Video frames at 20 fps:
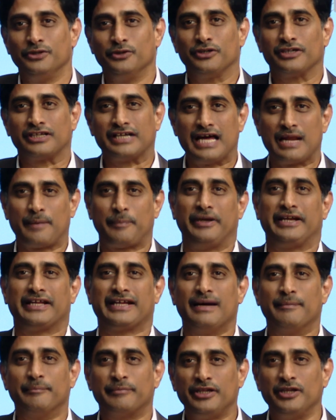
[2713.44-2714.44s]
You incorporate
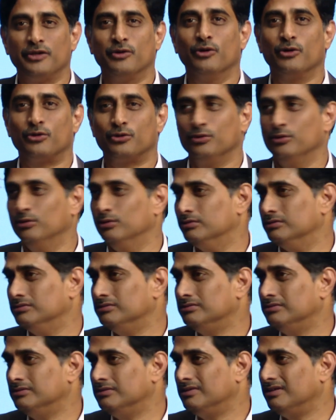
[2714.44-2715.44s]
a company, you go to
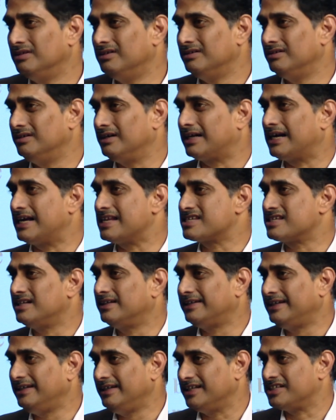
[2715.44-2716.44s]
a
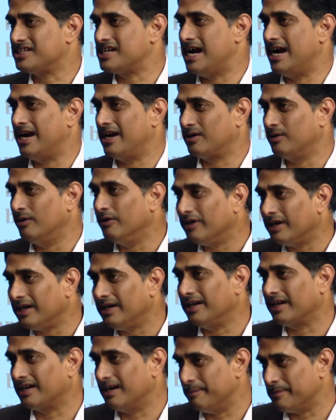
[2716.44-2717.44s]
consultant, a chartered
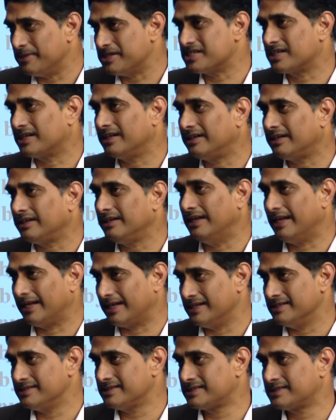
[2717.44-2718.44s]
accountant, a company secretary
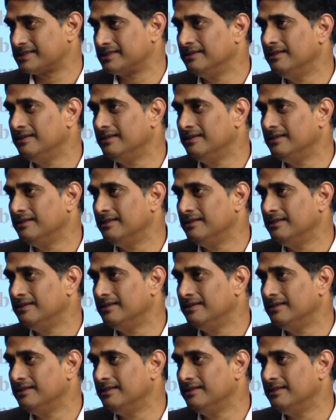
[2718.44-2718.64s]
like us.